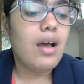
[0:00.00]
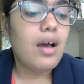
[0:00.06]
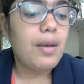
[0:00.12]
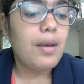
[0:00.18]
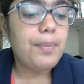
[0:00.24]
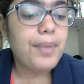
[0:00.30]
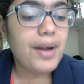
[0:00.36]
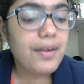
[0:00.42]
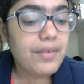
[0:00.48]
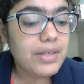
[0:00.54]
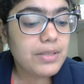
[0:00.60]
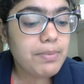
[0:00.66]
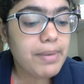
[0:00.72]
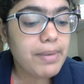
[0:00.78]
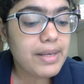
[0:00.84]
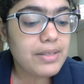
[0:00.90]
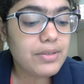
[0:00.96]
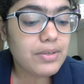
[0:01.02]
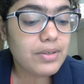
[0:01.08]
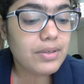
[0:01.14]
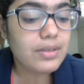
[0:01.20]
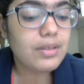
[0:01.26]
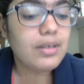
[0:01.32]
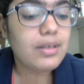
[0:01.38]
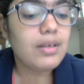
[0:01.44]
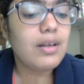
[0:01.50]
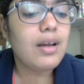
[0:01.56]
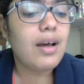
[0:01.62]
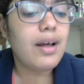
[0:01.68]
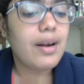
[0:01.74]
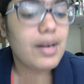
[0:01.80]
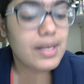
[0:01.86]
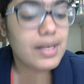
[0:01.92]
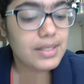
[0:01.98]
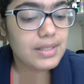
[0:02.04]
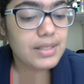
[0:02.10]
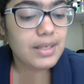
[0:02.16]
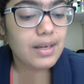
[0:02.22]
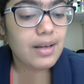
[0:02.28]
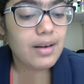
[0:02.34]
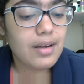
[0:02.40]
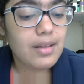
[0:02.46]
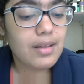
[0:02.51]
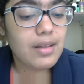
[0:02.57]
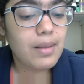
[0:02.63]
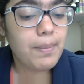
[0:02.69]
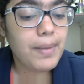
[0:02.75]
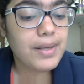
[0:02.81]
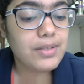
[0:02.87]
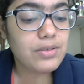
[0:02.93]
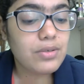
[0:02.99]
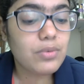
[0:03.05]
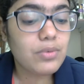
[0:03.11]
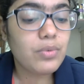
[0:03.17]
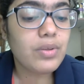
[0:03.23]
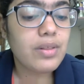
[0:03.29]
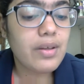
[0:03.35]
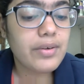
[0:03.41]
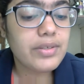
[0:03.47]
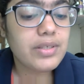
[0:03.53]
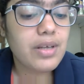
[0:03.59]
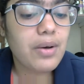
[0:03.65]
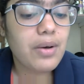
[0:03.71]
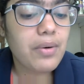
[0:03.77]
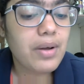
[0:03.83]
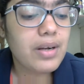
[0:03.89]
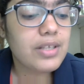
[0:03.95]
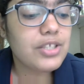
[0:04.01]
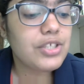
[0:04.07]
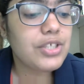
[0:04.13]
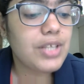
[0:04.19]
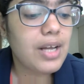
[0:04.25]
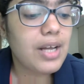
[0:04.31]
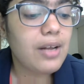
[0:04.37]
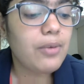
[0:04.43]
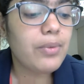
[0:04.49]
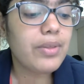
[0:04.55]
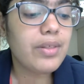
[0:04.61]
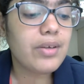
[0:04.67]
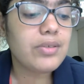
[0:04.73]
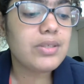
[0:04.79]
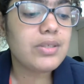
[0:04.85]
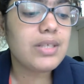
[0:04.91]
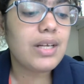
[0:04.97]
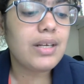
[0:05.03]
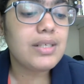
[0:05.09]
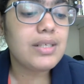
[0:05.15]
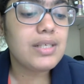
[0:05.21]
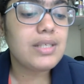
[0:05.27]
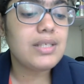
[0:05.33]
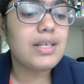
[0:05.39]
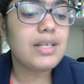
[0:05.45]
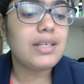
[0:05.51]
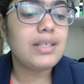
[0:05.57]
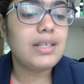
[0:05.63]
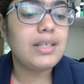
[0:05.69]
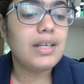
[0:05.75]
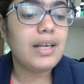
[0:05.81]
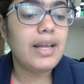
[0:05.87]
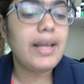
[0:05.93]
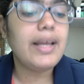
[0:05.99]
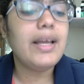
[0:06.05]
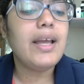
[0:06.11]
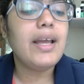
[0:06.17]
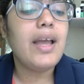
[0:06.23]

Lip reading: A private person arresting another person without a warrant shall, without unnecessary delay,